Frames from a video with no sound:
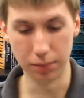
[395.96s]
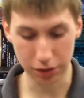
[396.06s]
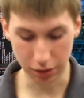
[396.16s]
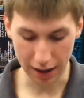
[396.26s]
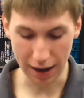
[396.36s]

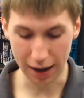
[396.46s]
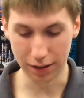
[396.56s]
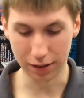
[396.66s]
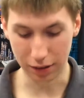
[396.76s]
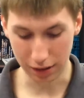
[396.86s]
So yeah,
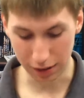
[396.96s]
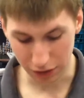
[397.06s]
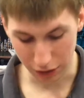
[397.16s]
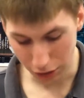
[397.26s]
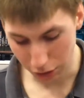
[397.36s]
and
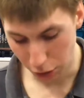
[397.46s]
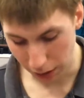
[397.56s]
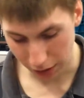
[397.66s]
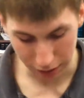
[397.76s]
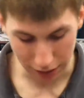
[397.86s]
if you don't know
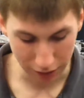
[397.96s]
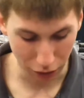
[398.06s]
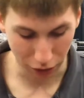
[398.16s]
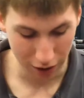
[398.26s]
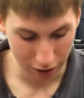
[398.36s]
what you're looking
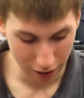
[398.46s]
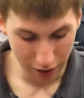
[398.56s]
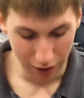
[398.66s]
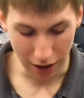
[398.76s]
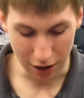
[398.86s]
for,
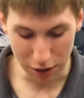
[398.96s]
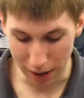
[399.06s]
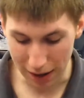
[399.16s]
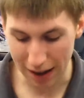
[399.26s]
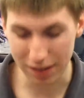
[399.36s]
you
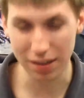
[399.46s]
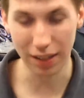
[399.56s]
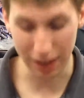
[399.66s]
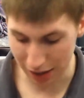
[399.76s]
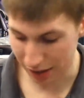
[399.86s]
might
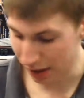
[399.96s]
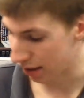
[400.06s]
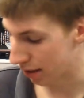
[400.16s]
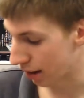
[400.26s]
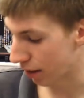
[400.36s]
accidentally get
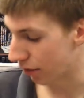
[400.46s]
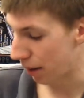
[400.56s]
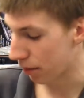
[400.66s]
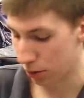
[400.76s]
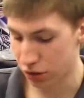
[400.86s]
this instead of the
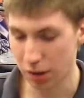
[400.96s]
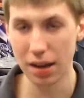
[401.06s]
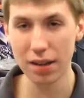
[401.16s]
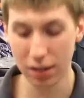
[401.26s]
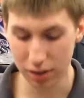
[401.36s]
Famicom, which I'm
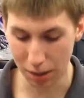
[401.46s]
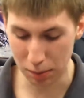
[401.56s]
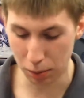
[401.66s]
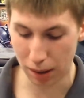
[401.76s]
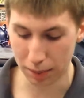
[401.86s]
guessing some
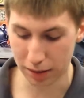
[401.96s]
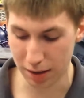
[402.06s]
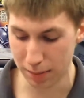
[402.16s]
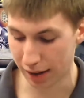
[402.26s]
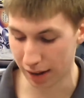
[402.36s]
people probably
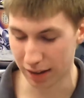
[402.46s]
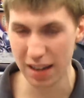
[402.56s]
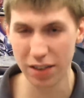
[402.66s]
did back then.